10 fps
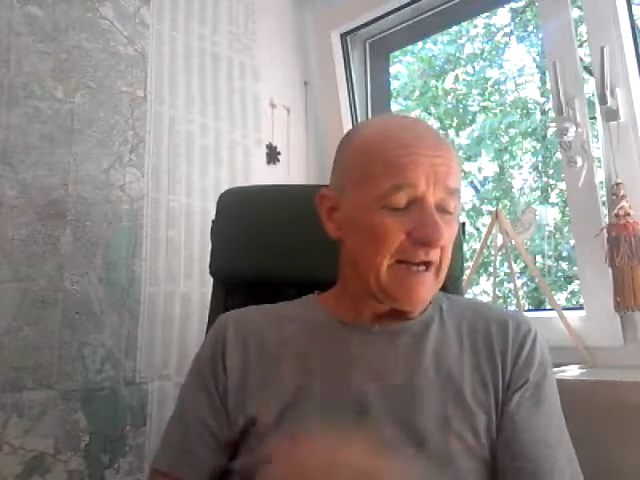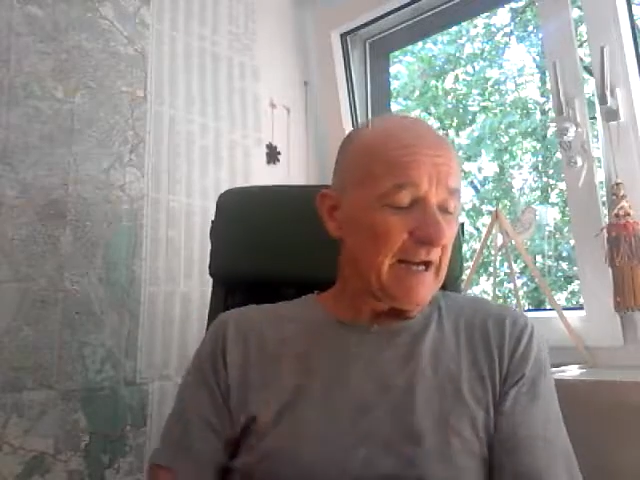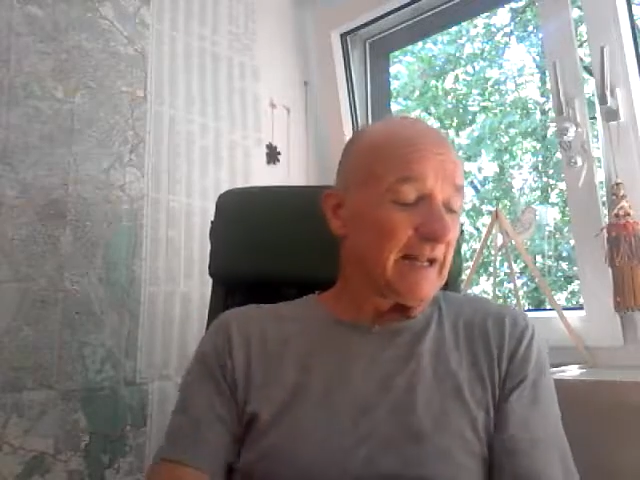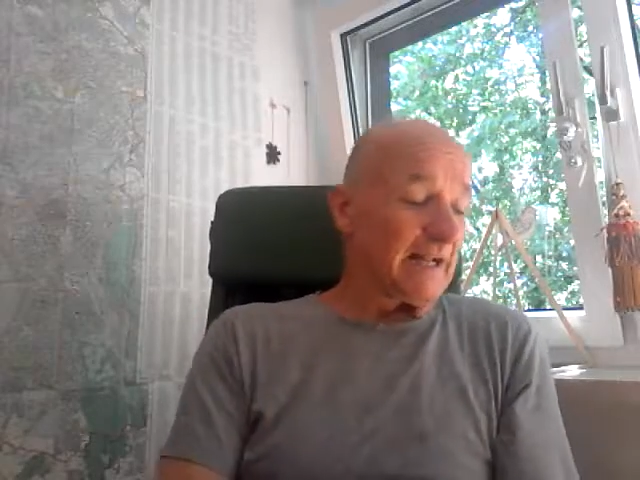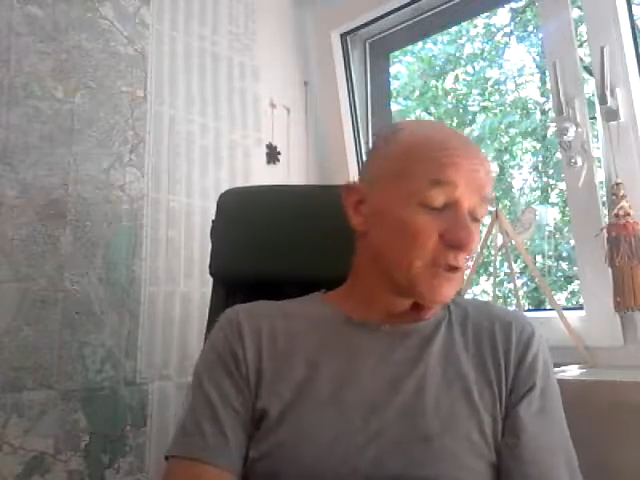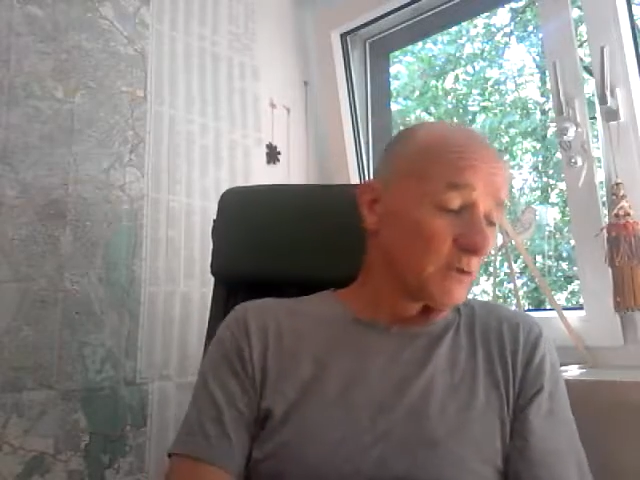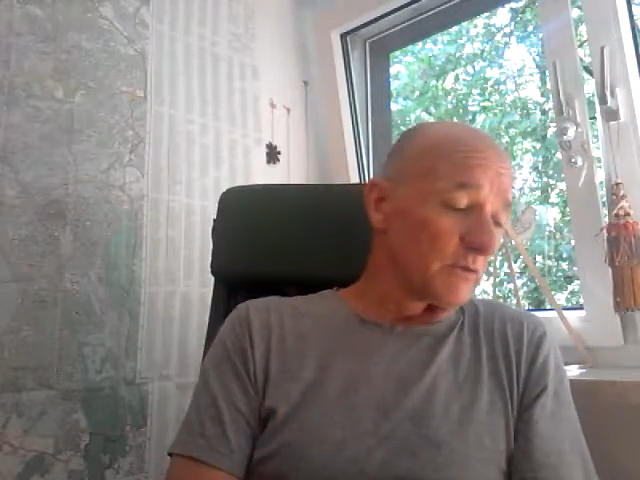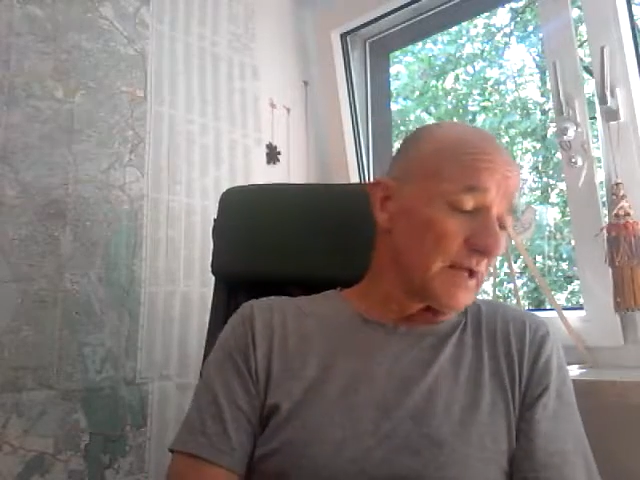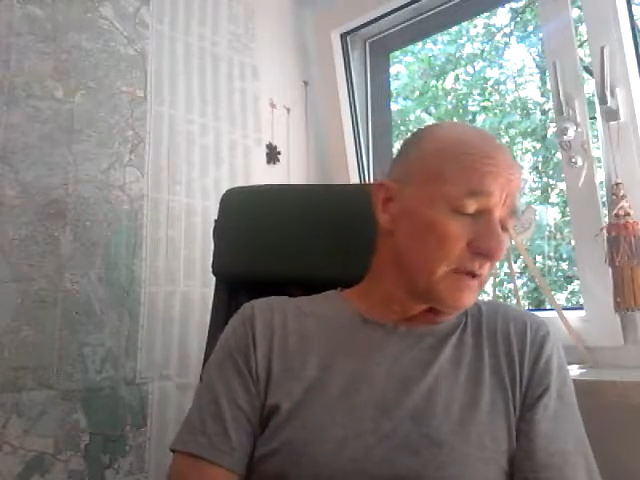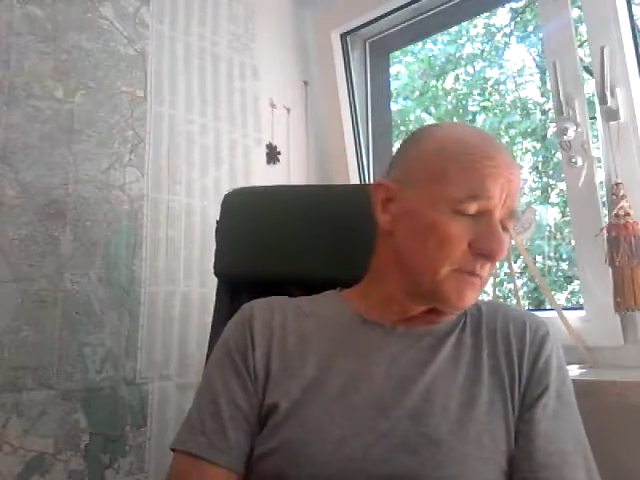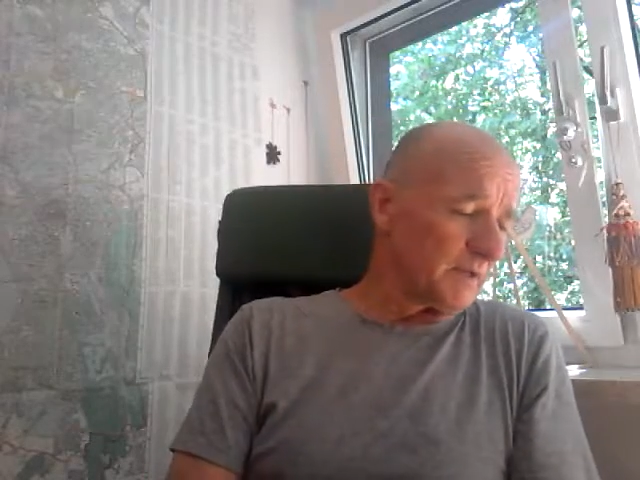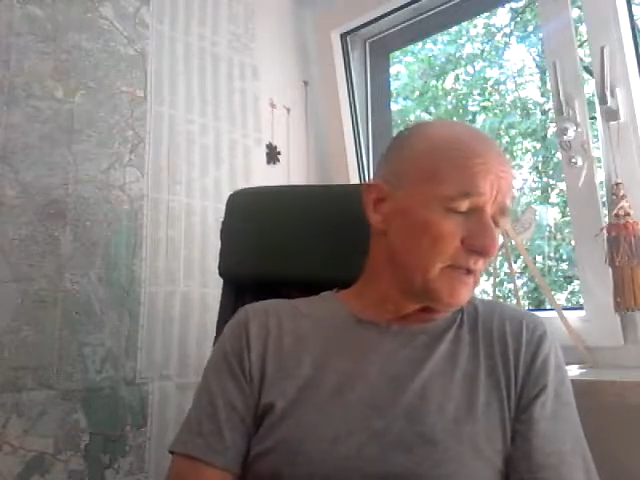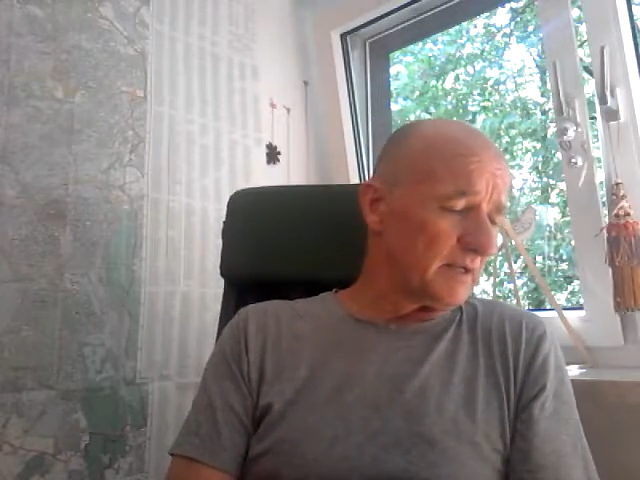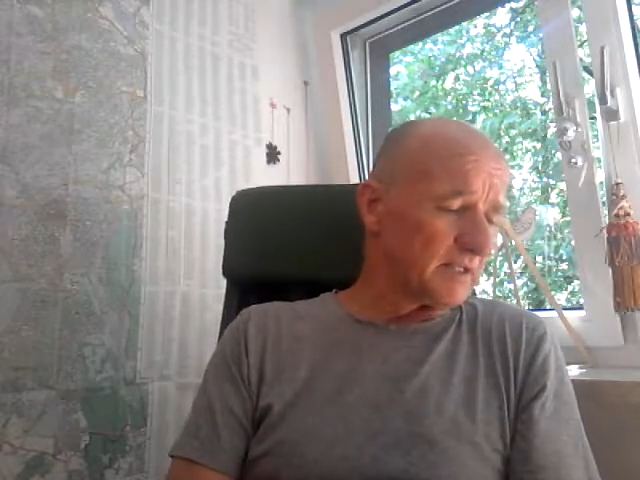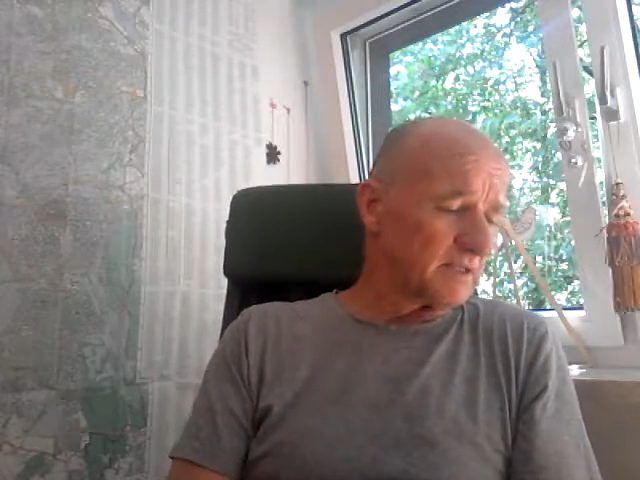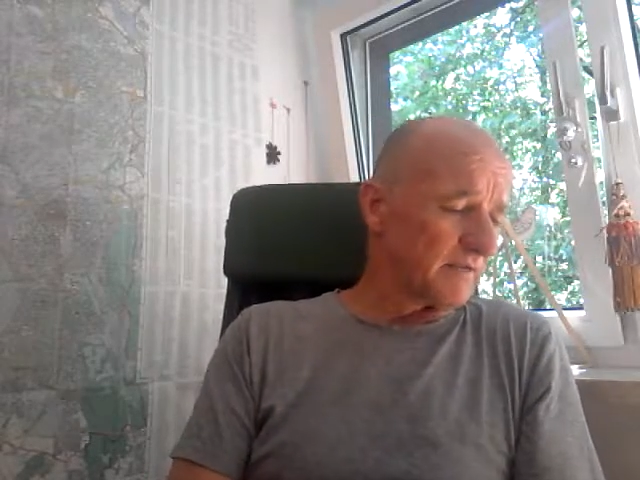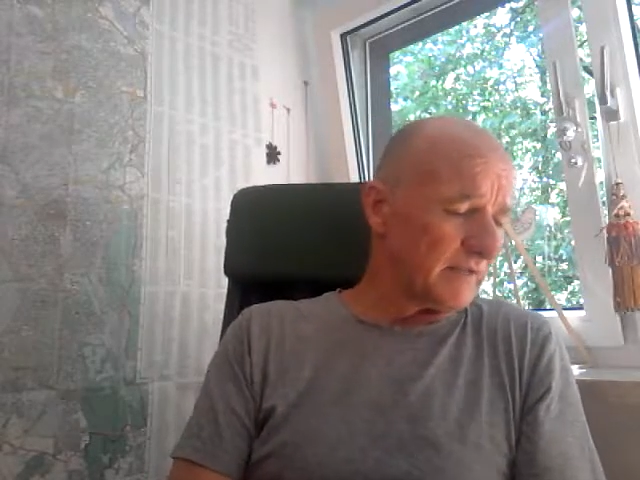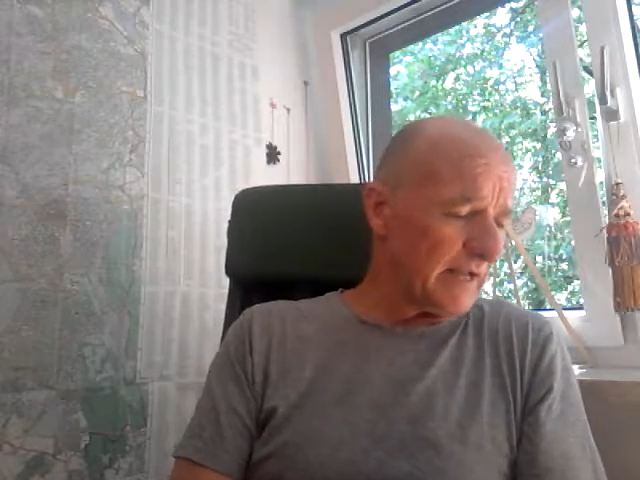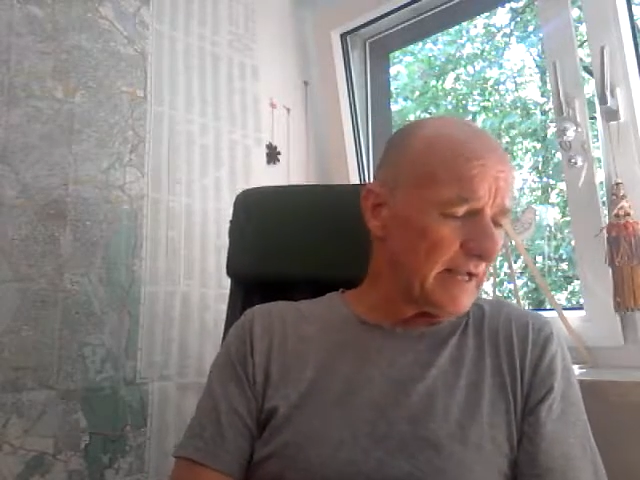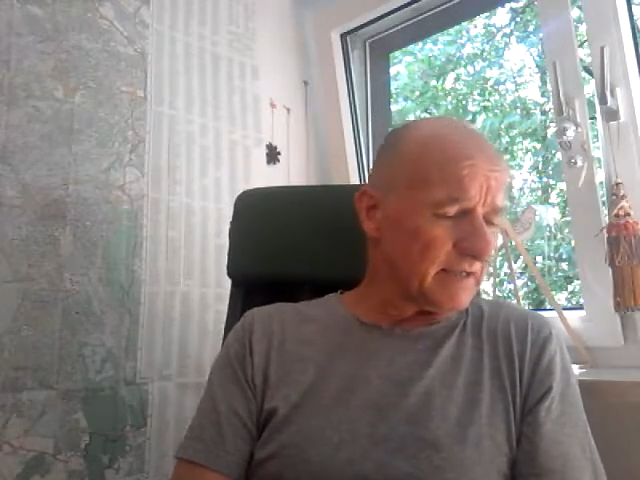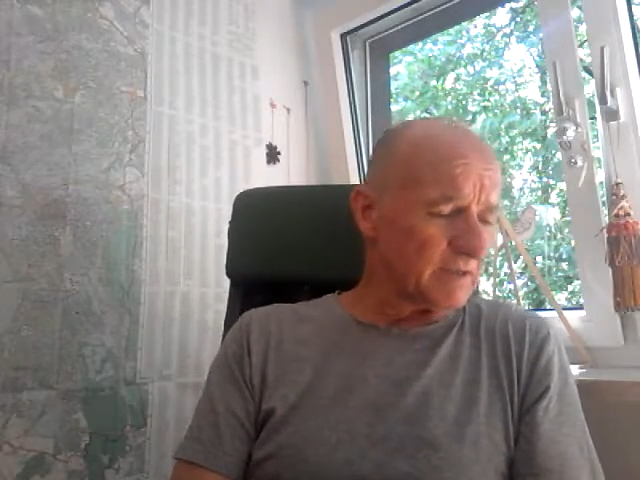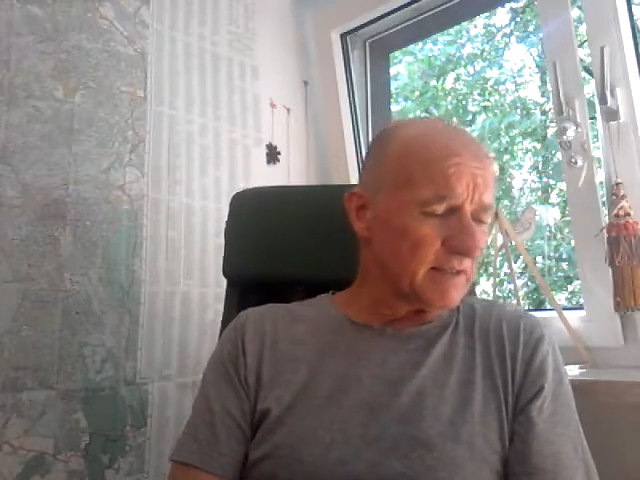And there too, that'll be a list of that.